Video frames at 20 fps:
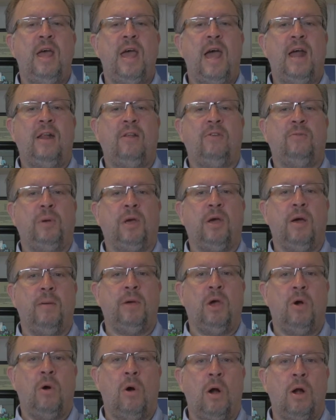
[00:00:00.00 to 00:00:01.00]
and it's
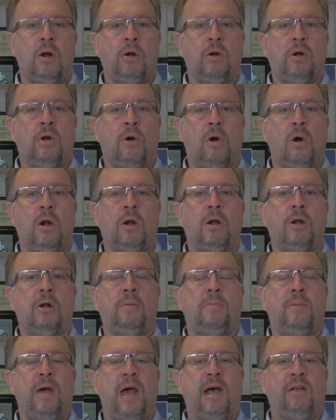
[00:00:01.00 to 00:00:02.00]
becoming harder and harder to
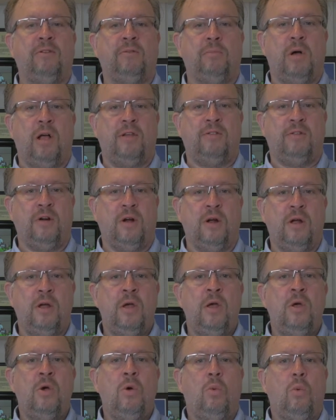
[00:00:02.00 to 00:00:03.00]
pass muster.
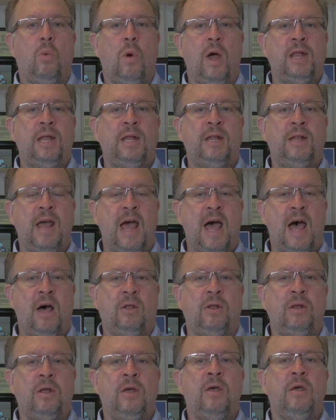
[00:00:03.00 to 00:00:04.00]
When in
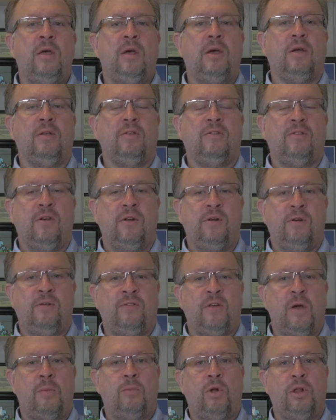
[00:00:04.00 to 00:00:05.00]
doubt, consider
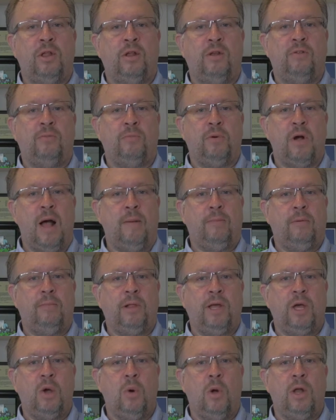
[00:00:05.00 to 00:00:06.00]
someone that is
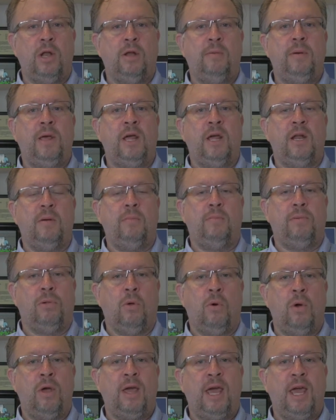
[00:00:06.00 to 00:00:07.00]
probably going to be an
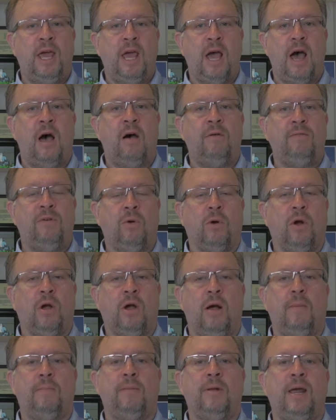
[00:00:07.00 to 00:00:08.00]
employee of your
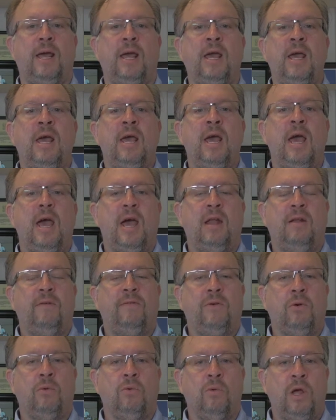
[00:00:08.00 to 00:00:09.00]
company, and
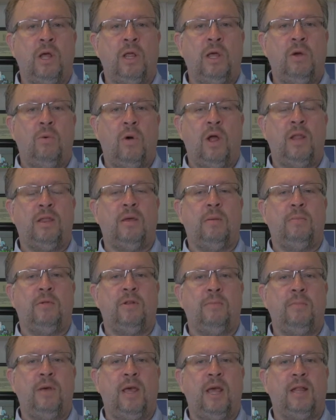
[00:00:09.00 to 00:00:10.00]
if you really want them
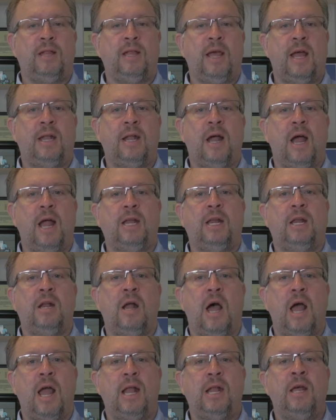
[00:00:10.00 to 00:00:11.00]
to be a
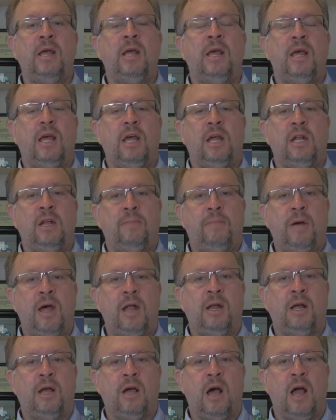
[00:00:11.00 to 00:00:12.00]
1099
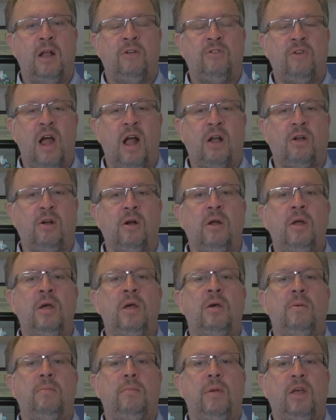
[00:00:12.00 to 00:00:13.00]
independent contractor,
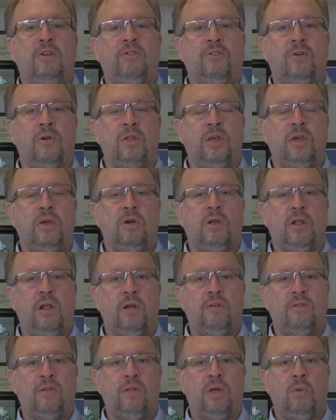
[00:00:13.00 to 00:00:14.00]
make sure that you
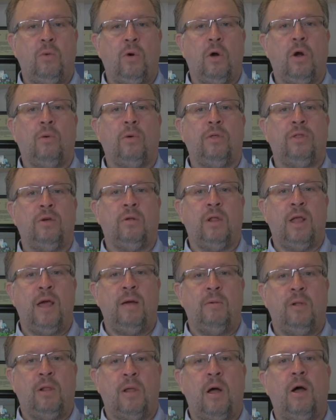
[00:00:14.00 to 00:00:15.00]
closely work with your
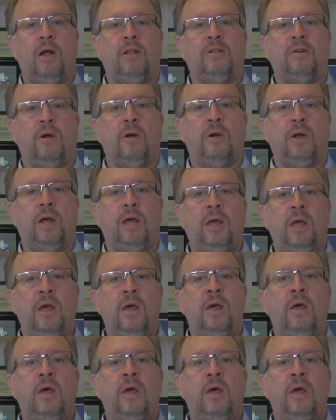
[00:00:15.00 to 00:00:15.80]
labor law attorney